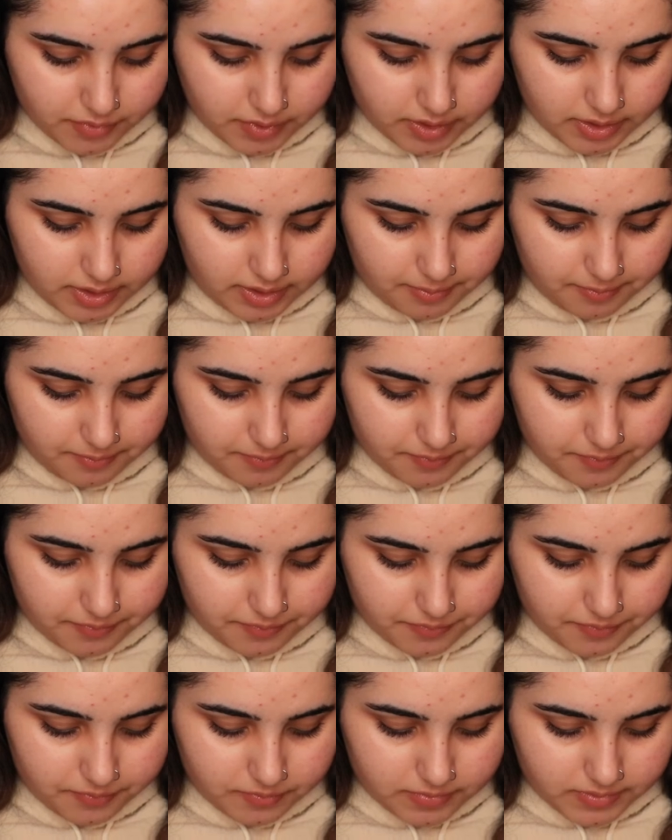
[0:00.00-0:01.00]
Yep,
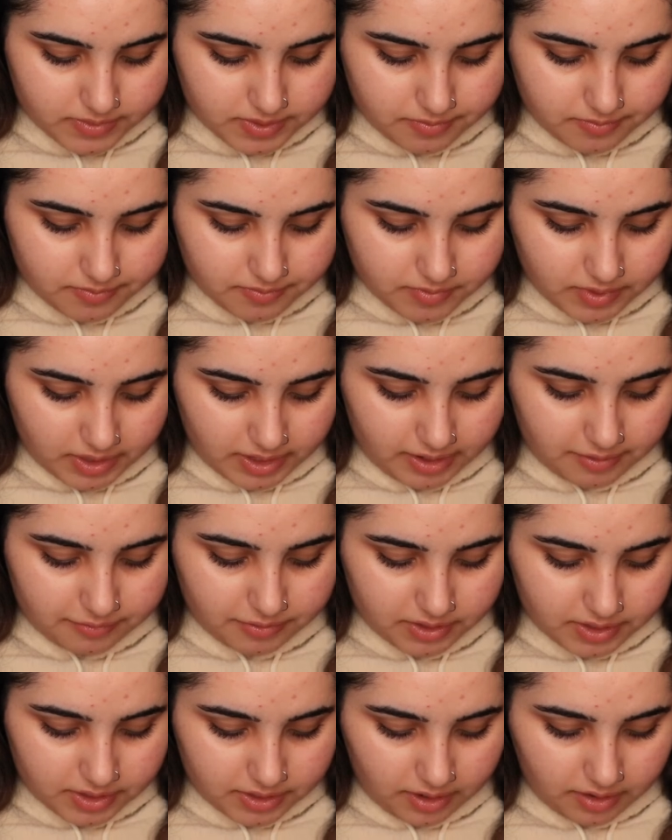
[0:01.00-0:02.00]
they have
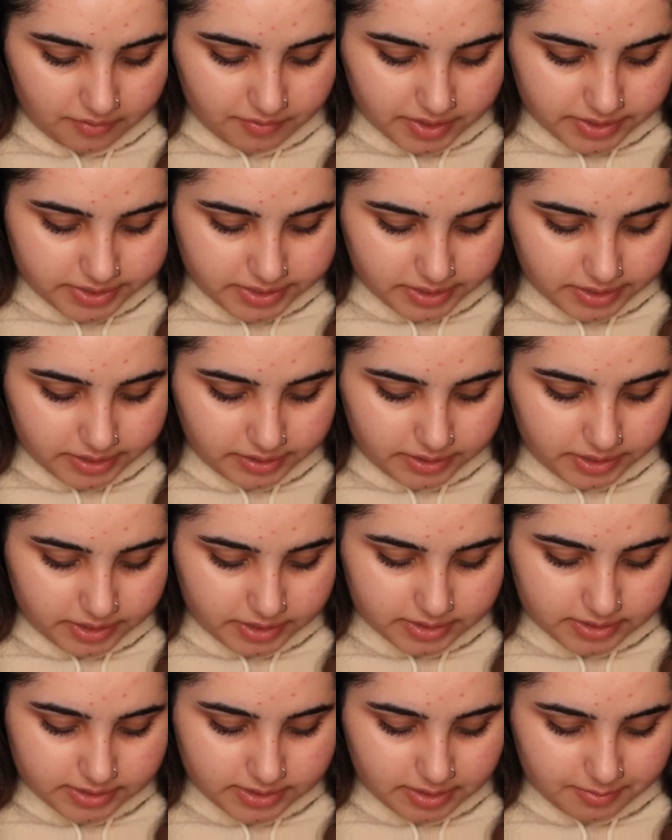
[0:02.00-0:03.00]
the agave
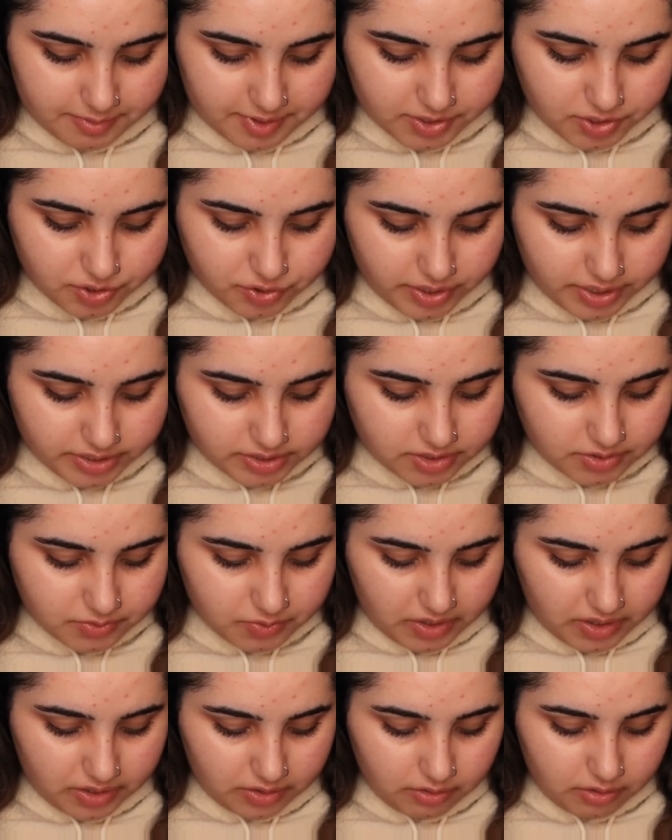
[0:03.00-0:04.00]
tequilana stem extract as
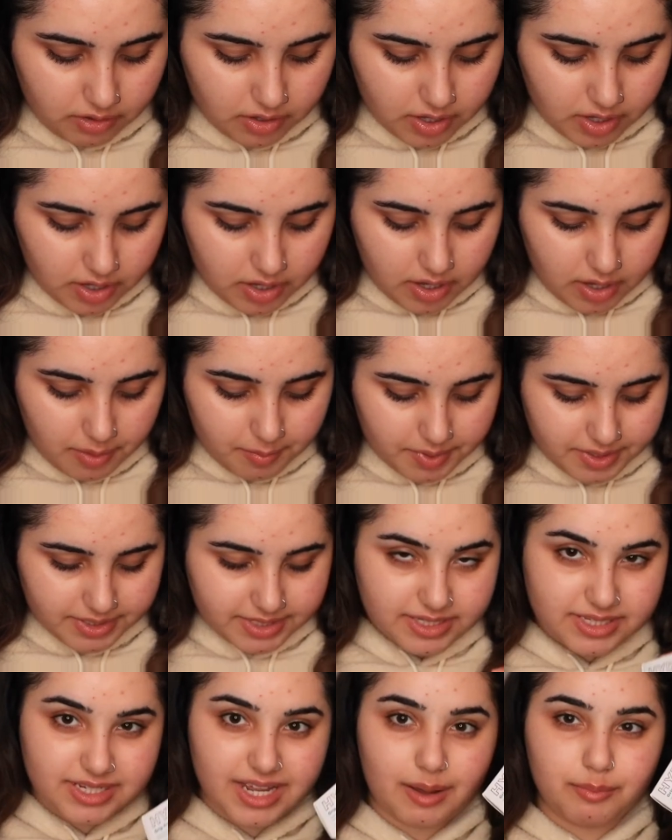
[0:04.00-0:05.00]
well, but this
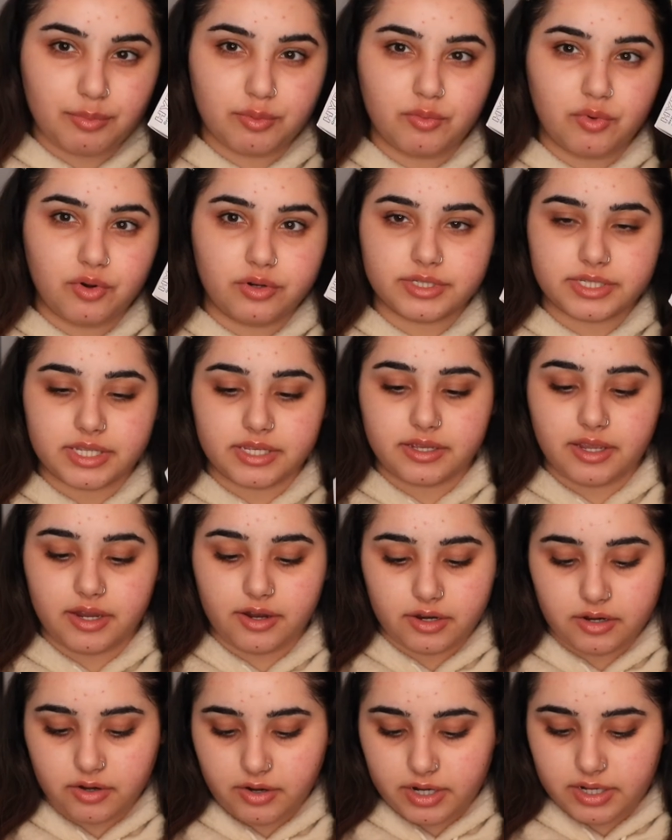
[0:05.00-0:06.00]
is a couple more skincare
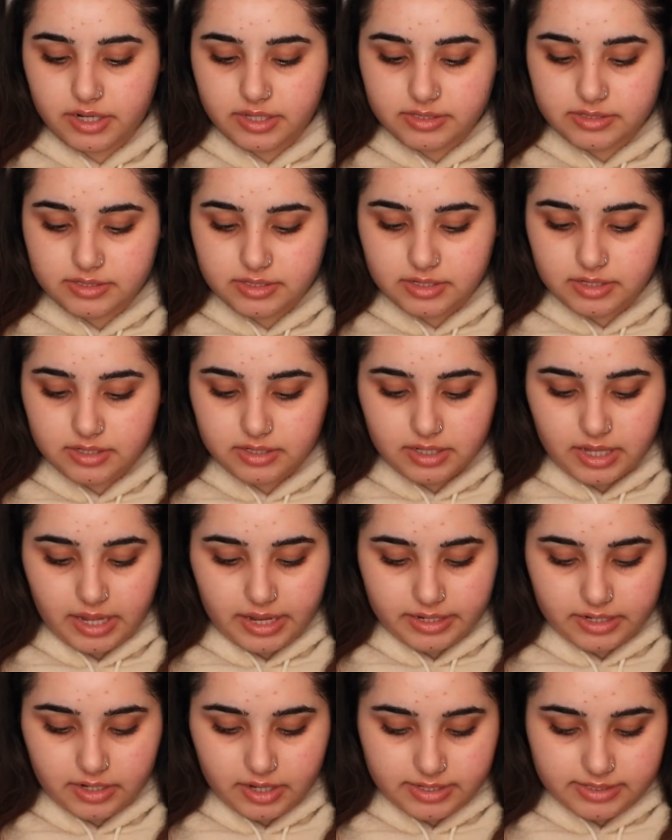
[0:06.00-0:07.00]
ingredients in it,
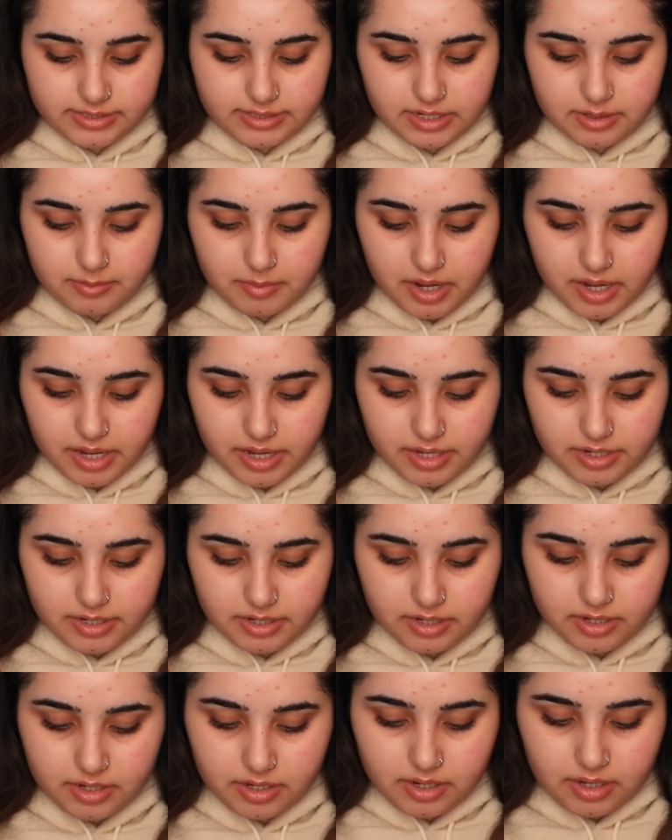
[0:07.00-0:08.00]
like niacinamide
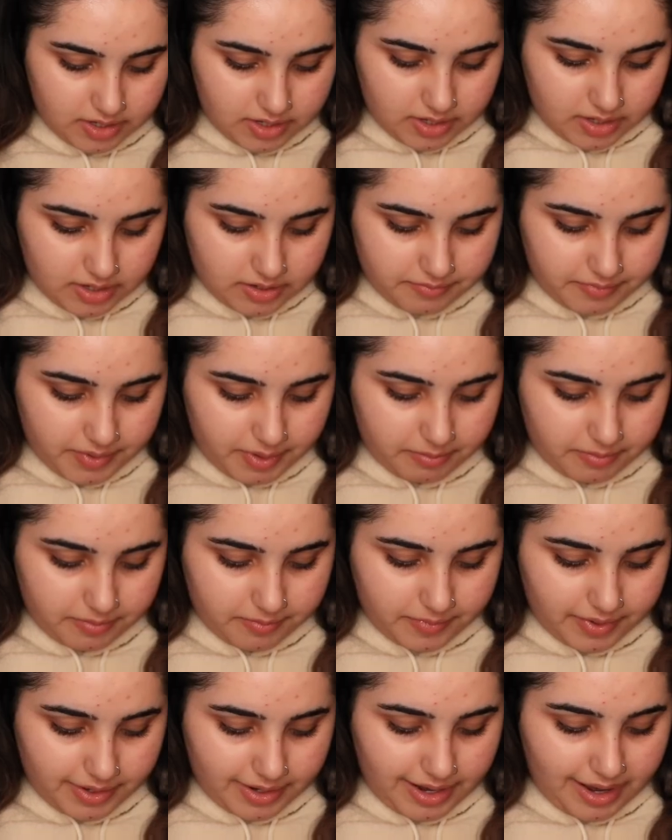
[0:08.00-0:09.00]

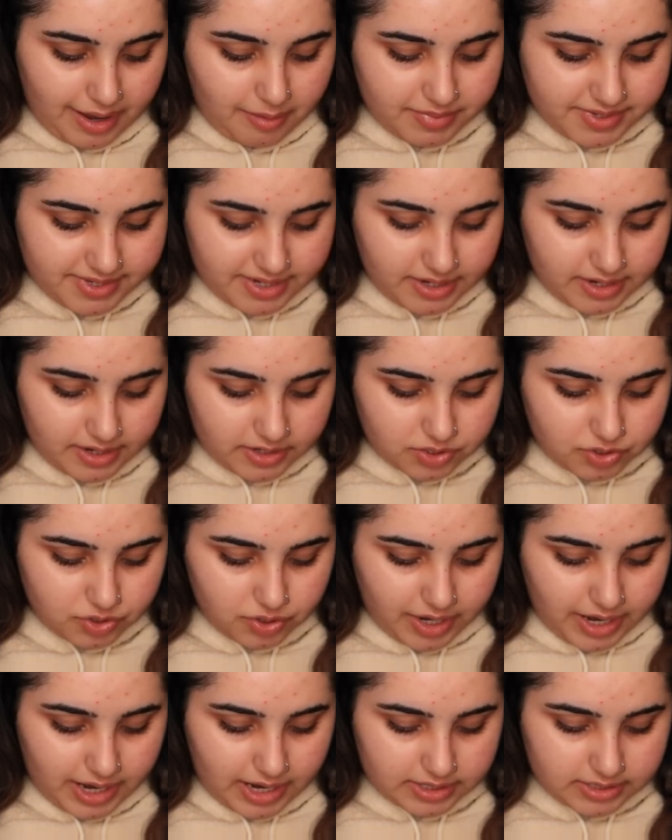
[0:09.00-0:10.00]
and hemp seed
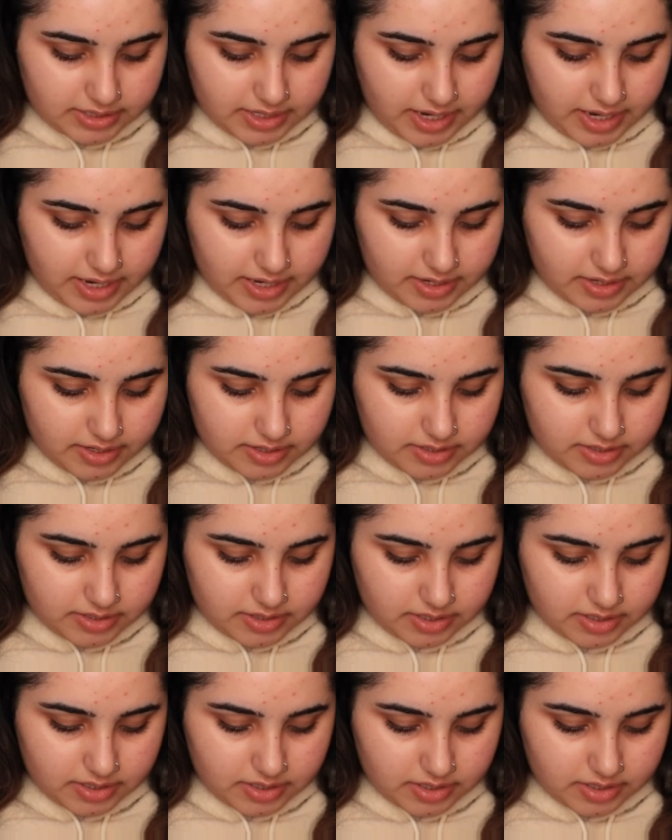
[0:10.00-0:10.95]
extract and